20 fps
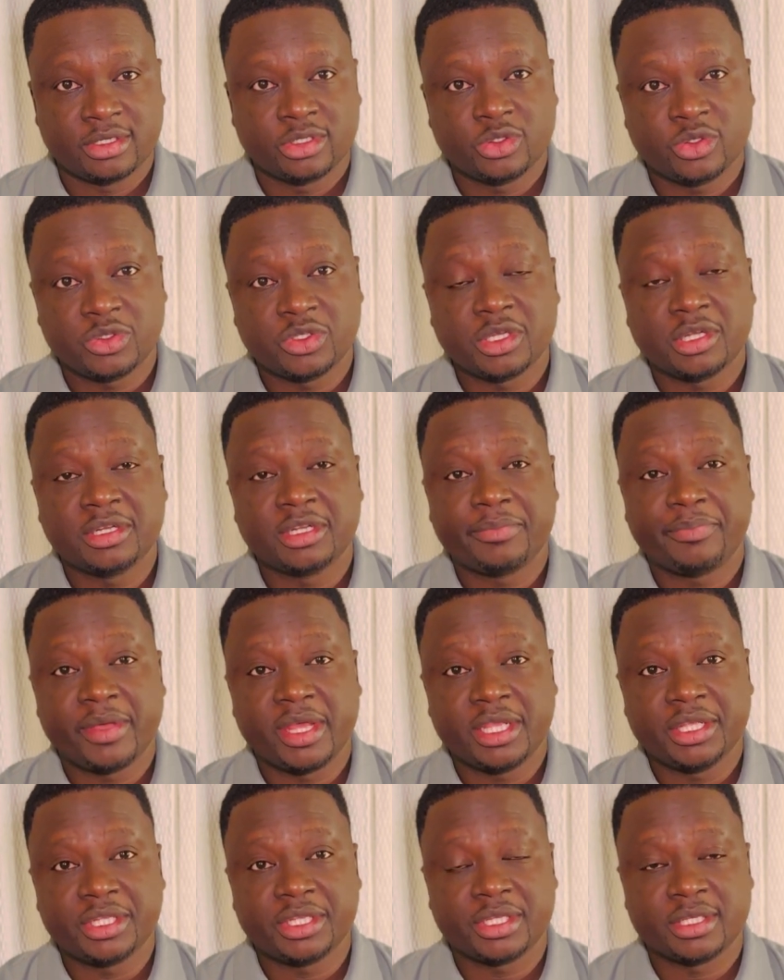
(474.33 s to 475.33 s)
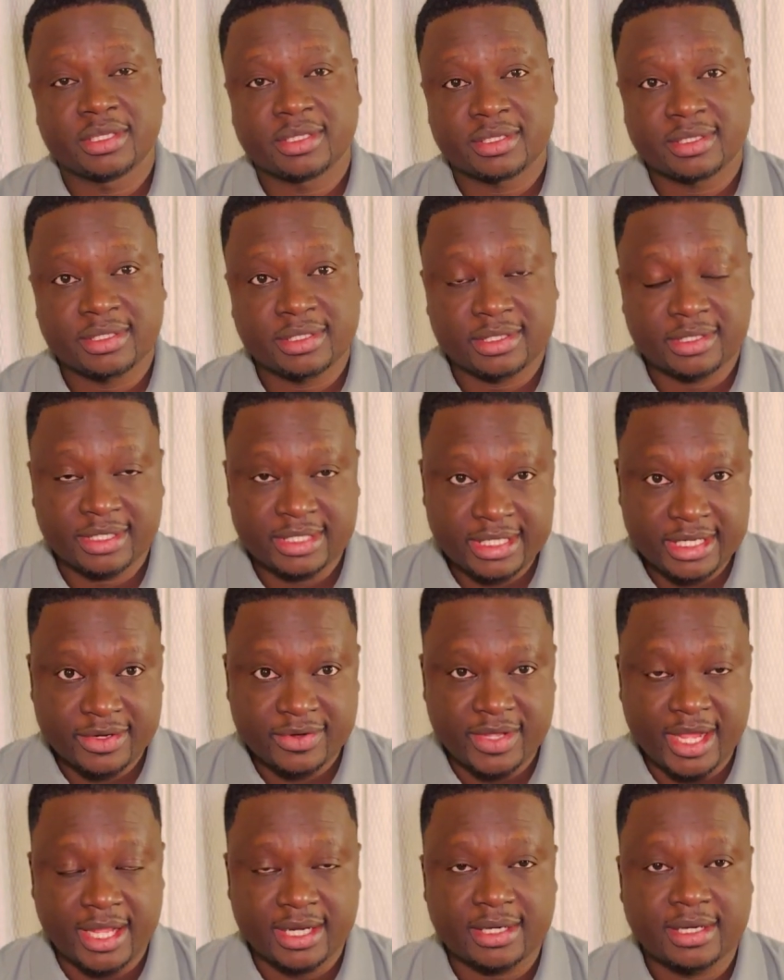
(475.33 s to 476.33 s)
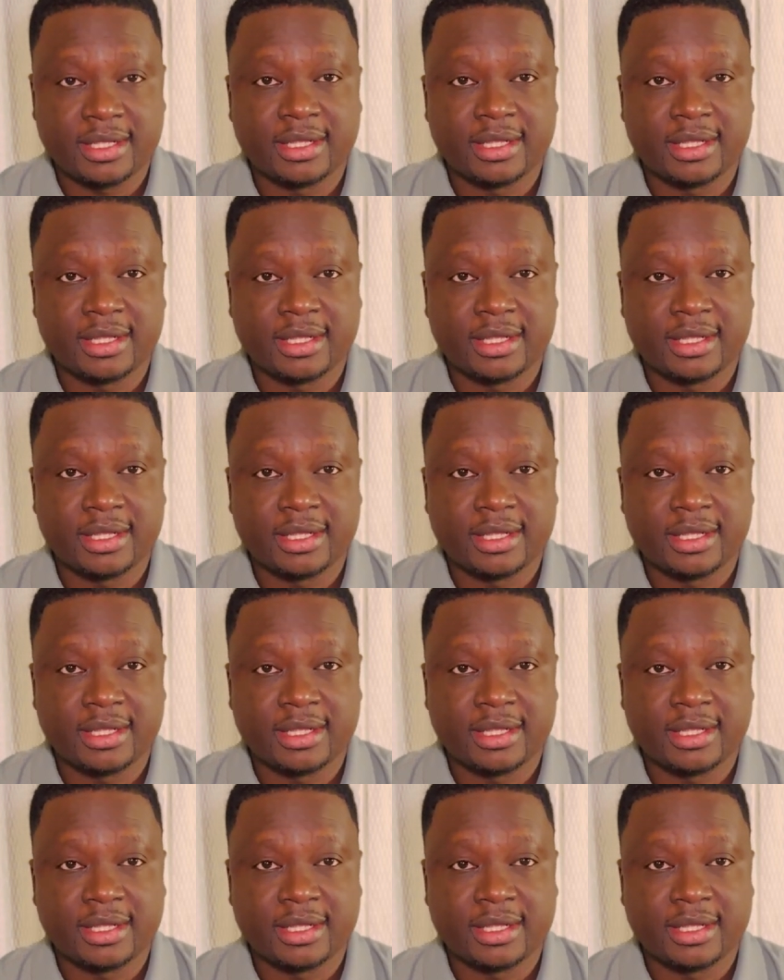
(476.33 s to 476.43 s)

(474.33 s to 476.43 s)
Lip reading: to turn the page, to know that